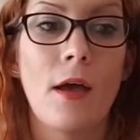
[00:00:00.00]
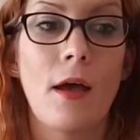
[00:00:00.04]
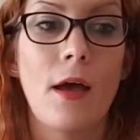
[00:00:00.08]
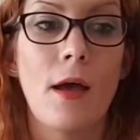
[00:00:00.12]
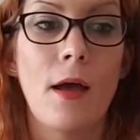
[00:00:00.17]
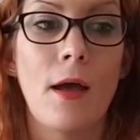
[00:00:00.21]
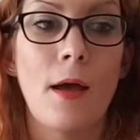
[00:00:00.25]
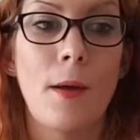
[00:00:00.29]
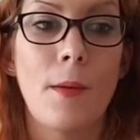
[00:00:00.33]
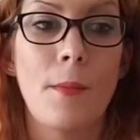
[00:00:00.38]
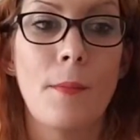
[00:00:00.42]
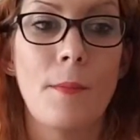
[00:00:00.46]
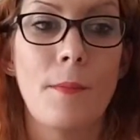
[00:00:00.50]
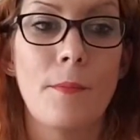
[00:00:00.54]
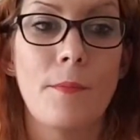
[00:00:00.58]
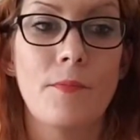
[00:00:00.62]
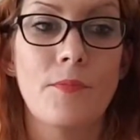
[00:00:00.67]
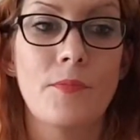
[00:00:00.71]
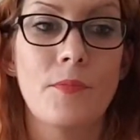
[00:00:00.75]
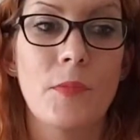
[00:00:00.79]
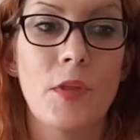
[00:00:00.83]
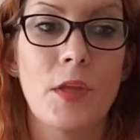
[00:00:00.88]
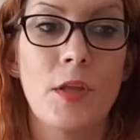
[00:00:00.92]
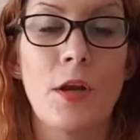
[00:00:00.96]

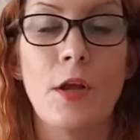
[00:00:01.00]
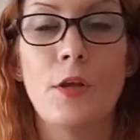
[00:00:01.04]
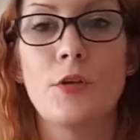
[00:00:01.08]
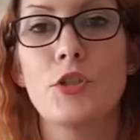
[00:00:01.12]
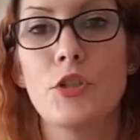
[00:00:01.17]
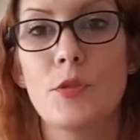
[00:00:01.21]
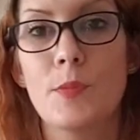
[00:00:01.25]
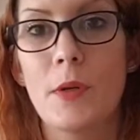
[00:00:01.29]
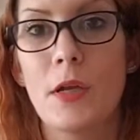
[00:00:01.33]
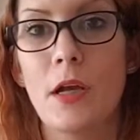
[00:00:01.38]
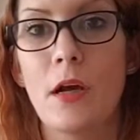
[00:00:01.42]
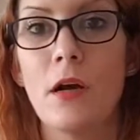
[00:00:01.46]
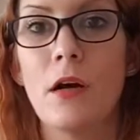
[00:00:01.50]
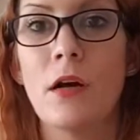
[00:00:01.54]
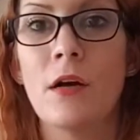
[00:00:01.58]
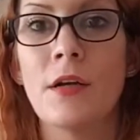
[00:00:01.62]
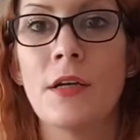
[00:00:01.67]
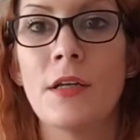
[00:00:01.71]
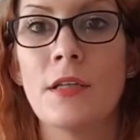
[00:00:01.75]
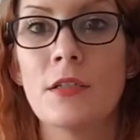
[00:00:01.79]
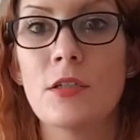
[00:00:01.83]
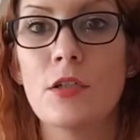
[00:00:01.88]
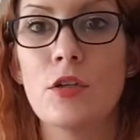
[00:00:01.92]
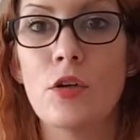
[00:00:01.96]
you know, just be
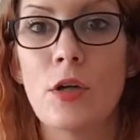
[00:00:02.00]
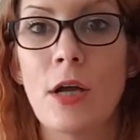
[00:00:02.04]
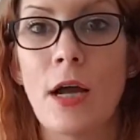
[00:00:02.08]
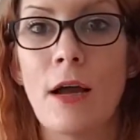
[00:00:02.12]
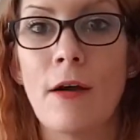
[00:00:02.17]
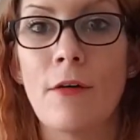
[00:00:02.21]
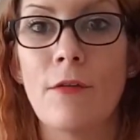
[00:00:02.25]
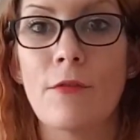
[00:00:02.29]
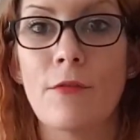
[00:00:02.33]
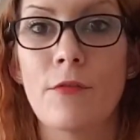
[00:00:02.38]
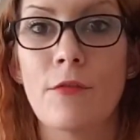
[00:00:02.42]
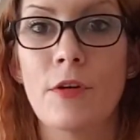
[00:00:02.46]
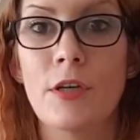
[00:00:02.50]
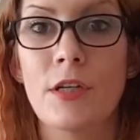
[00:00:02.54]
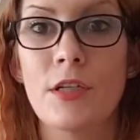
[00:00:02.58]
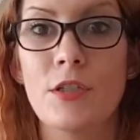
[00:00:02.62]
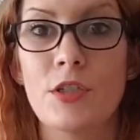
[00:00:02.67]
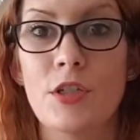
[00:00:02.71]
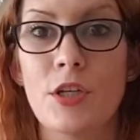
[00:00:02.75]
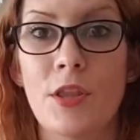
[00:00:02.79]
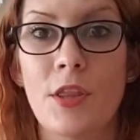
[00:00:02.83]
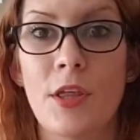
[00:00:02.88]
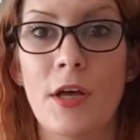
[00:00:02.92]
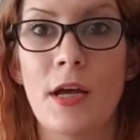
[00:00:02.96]
kind, look out for
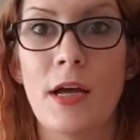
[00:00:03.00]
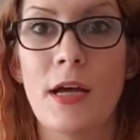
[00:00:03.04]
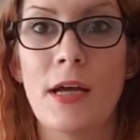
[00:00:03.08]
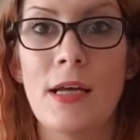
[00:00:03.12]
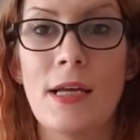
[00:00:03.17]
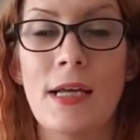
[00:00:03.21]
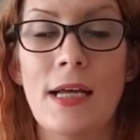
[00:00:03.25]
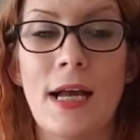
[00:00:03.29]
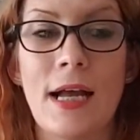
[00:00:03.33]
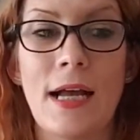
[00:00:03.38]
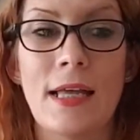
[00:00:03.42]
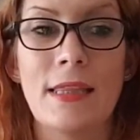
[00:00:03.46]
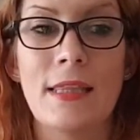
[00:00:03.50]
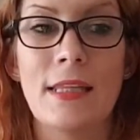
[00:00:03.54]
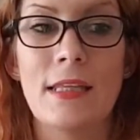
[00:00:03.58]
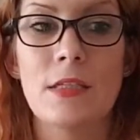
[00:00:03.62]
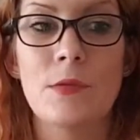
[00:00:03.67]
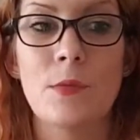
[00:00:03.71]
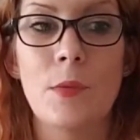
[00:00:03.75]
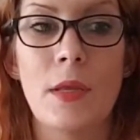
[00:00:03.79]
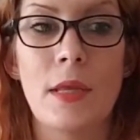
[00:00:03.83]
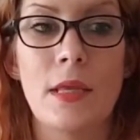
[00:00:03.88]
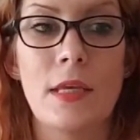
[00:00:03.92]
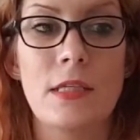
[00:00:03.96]
each other. And
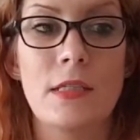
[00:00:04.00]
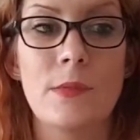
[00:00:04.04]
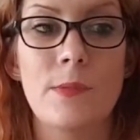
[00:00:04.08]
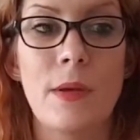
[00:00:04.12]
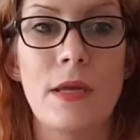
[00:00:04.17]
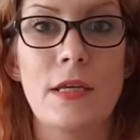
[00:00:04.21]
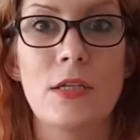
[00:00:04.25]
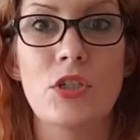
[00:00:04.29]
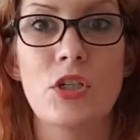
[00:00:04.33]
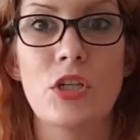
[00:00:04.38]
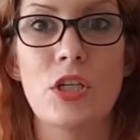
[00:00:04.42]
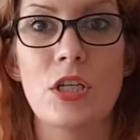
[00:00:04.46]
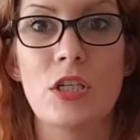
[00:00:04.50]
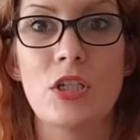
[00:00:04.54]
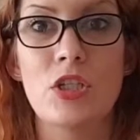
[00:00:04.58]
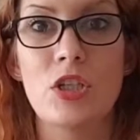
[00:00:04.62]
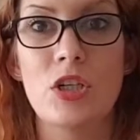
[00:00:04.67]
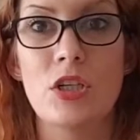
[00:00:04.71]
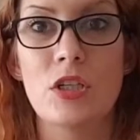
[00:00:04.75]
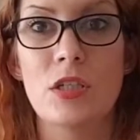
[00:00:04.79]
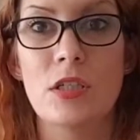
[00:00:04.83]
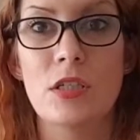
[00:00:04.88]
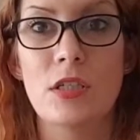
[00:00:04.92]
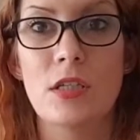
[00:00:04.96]
this week especially,
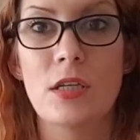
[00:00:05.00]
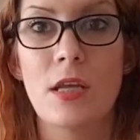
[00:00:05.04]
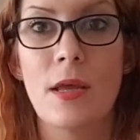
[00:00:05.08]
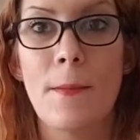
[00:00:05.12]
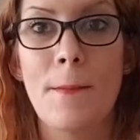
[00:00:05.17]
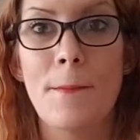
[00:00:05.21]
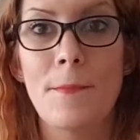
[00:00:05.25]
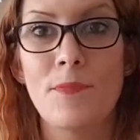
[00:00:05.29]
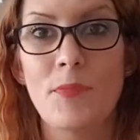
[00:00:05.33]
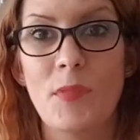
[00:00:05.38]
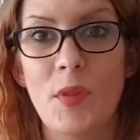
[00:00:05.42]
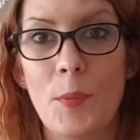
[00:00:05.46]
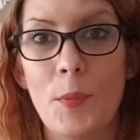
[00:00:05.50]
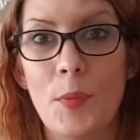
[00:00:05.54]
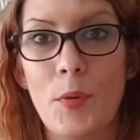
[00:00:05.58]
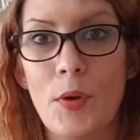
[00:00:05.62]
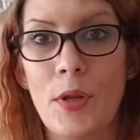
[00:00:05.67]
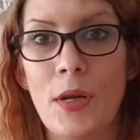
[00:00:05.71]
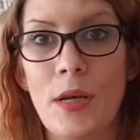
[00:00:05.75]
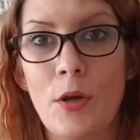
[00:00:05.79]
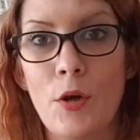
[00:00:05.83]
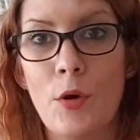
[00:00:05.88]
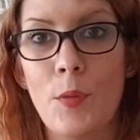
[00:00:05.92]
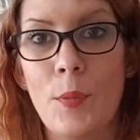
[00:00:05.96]
just put
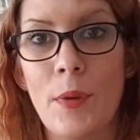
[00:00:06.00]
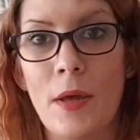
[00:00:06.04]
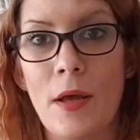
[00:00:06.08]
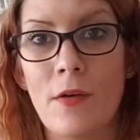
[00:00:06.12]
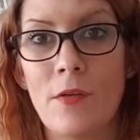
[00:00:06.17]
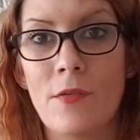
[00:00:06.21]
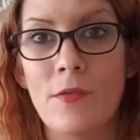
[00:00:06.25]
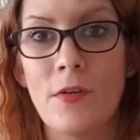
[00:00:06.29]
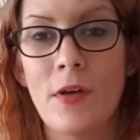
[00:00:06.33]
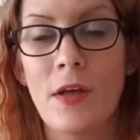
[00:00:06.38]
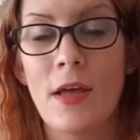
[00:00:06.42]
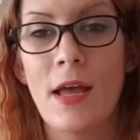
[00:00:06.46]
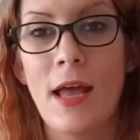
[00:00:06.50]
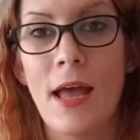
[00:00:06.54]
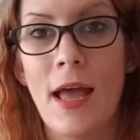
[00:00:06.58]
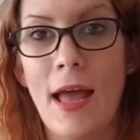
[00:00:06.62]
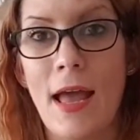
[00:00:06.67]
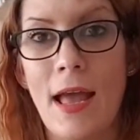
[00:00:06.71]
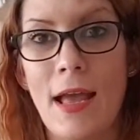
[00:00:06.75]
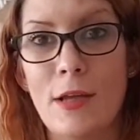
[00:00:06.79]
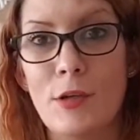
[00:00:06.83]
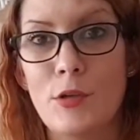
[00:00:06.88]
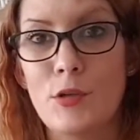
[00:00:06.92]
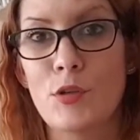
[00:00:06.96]
a little bit of
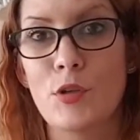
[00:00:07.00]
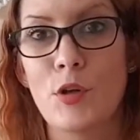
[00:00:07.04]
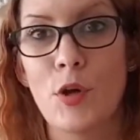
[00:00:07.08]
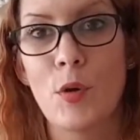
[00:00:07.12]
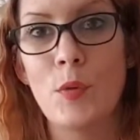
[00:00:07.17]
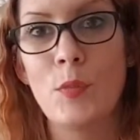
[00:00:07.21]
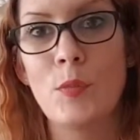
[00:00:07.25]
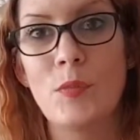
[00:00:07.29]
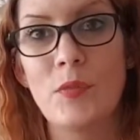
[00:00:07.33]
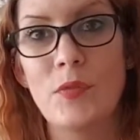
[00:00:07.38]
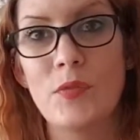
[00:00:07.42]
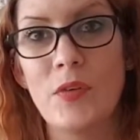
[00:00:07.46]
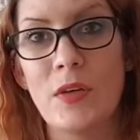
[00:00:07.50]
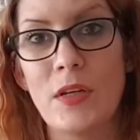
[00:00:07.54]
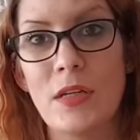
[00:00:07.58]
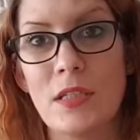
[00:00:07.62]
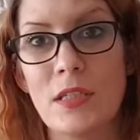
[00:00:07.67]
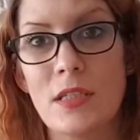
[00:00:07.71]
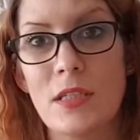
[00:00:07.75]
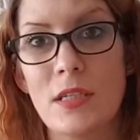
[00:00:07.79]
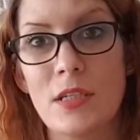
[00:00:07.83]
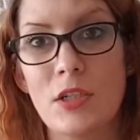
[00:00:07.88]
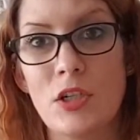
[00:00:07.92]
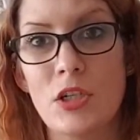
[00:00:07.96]
extra oomph
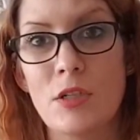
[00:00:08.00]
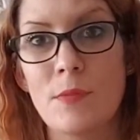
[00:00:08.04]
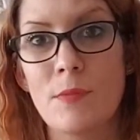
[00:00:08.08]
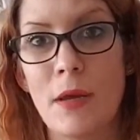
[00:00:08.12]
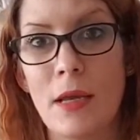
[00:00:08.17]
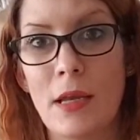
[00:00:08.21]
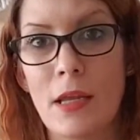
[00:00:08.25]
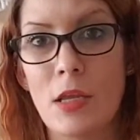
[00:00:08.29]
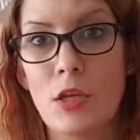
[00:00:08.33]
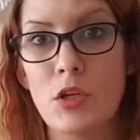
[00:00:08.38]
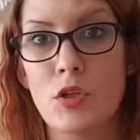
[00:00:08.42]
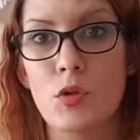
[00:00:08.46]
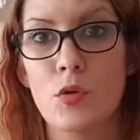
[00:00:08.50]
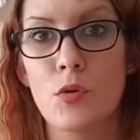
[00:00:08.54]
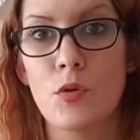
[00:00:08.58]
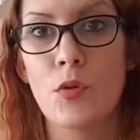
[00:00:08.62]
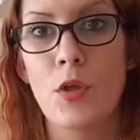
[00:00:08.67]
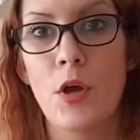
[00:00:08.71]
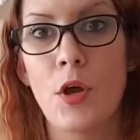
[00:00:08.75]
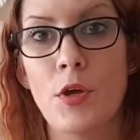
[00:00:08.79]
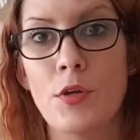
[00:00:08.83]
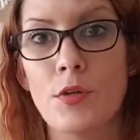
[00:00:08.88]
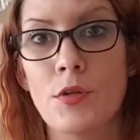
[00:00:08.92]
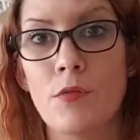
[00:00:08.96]
into just making sure
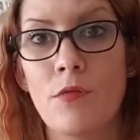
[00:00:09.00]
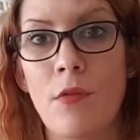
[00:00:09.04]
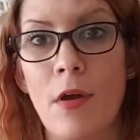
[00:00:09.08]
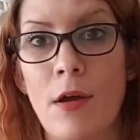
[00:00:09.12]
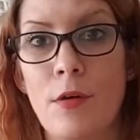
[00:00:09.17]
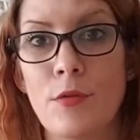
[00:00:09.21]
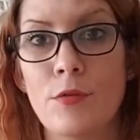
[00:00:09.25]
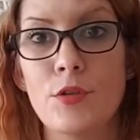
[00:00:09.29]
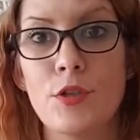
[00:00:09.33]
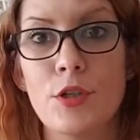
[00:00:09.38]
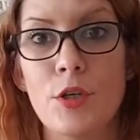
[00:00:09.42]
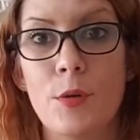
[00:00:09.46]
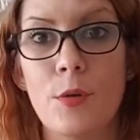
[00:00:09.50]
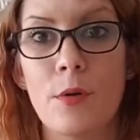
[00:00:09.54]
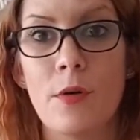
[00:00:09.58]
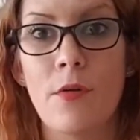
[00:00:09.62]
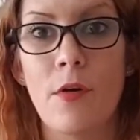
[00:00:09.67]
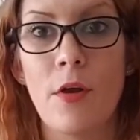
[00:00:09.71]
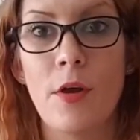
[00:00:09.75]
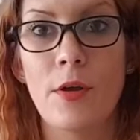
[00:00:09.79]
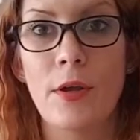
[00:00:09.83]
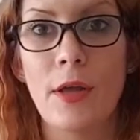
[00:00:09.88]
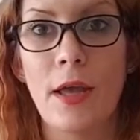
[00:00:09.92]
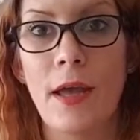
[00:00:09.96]
those around you
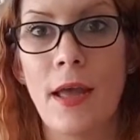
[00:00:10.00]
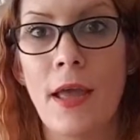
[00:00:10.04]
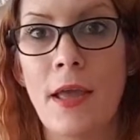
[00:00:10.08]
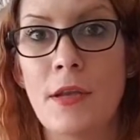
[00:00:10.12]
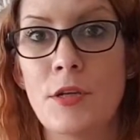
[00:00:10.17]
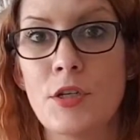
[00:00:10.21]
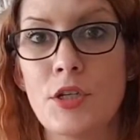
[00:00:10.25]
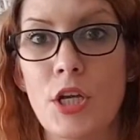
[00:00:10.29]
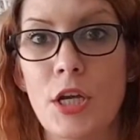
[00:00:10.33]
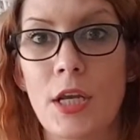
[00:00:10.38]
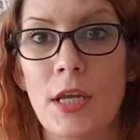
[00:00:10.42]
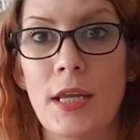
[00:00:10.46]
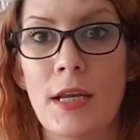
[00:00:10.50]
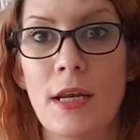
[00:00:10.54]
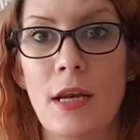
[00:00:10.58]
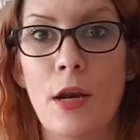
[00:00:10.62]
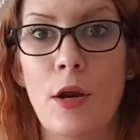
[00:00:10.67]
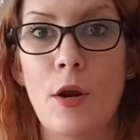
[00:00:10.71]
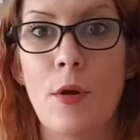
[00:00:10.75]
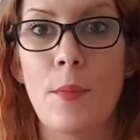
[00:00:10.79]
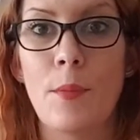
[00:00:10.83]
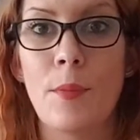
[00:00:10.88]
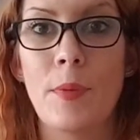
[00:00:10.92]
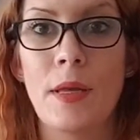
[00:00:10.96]
are okay, and checking
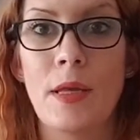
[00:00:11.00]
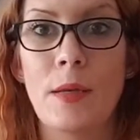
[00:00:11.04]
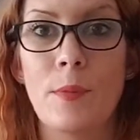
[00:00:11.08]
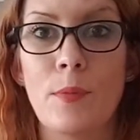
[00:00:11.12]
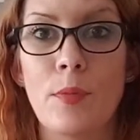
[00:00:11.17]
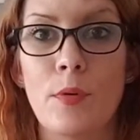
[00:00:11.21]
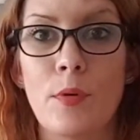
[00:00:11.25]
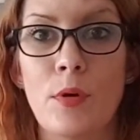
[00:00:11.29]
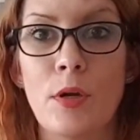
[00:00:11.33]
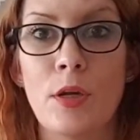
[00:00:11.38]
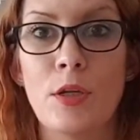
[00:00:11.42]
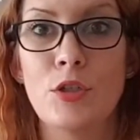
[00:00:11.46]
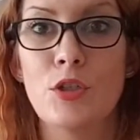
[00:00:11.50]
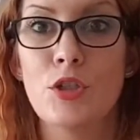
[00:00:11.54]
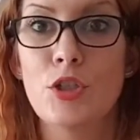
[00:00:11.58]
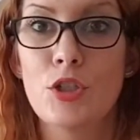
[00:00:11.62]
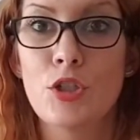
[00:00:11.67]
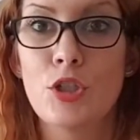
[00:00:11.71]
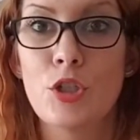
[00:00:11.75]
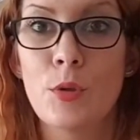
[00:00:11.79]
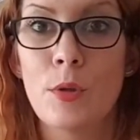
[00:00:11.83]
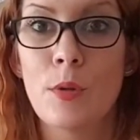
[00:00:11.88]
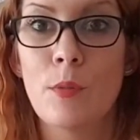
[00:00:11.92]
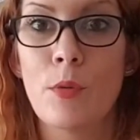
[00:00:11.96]
in on people, and
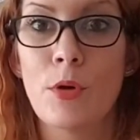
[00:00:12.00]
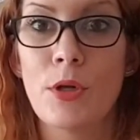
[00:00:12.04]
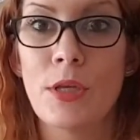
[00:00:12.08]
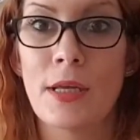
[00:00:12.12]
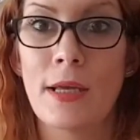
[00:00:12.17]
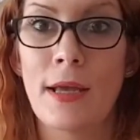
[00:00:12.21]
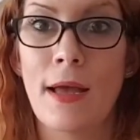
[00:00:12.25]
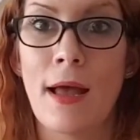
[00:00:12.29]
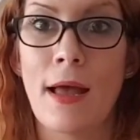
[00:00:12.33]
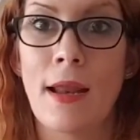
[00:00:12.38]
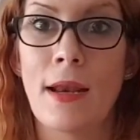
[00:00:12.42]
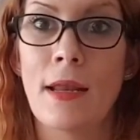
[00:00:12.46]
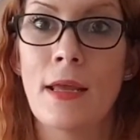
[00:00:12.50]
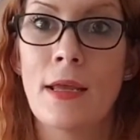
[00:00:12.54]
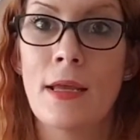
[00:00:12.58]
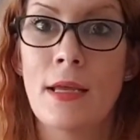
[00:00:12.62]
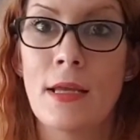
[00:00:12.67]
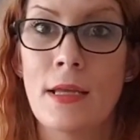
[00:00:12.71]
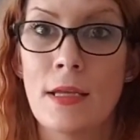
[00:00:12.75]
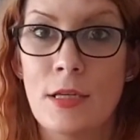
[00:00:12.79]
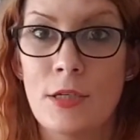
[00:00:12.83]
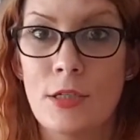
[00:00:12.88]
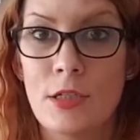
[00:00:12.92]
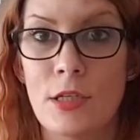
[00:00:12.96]
just doing what you can
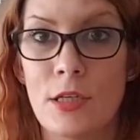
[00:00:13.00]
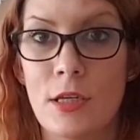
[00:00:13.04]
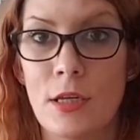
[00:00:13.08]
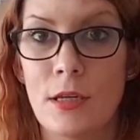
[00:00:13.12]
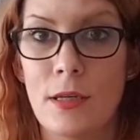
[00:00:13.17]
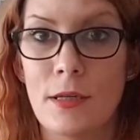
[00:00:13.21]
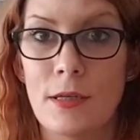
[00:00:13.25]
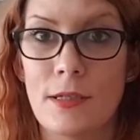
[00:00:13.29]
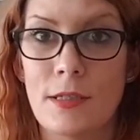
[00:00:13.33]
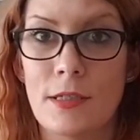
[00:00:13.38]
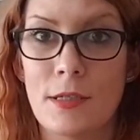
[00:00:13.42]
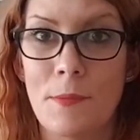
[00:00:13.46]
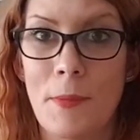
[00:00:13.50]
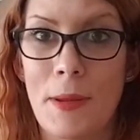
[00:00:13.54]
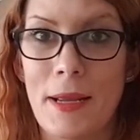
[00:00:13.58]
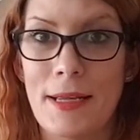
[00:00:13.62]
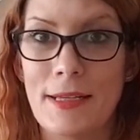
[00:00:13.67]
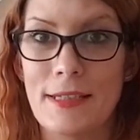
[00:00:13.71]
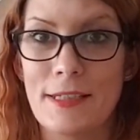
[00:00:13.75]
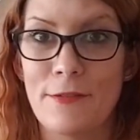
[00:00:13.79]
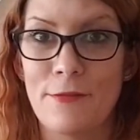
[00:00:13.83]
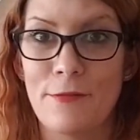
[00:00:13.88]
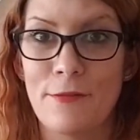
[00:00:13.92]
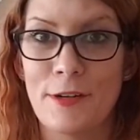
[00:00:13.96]
to make
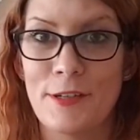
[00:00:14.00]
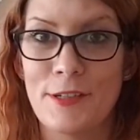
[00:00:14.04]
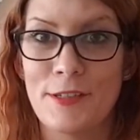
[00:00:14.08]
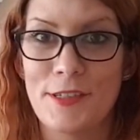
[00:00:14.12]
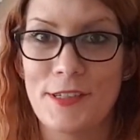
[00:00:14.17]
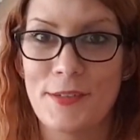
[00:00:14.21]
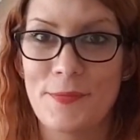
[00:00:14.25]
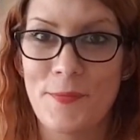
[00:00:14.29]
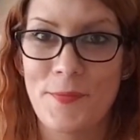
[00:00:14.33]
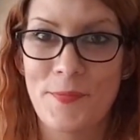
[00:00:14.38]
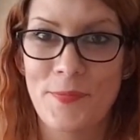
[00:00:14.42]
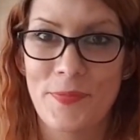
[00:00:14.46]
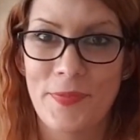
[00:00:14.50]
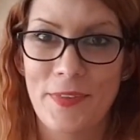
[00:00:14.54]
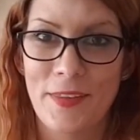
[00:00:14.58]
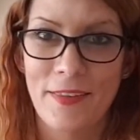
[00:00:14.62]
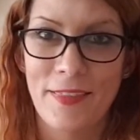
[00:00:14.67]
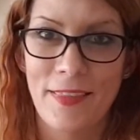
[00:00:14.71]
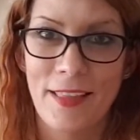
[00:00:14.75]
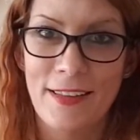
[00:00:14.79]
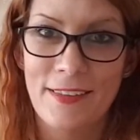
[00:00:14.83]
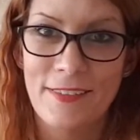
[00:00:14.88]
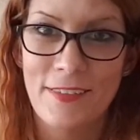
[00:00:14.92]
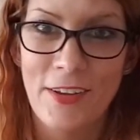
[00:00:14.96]
a difference.
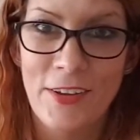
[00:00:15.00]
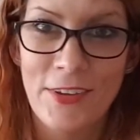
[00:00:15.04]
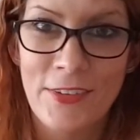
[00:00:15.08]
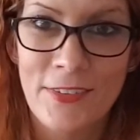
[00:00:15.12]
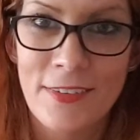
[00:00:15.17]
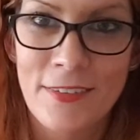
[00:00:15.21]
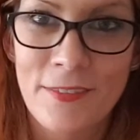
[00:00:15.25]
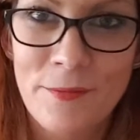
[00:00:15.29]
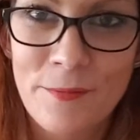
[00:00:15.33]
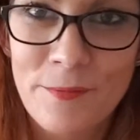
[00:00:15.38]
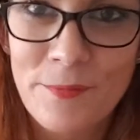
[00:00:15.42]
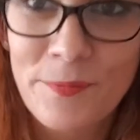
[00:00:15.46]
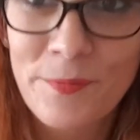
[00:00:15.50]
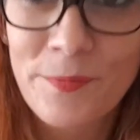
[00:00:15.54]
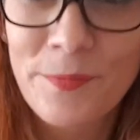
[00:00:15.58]
Thanks, guys.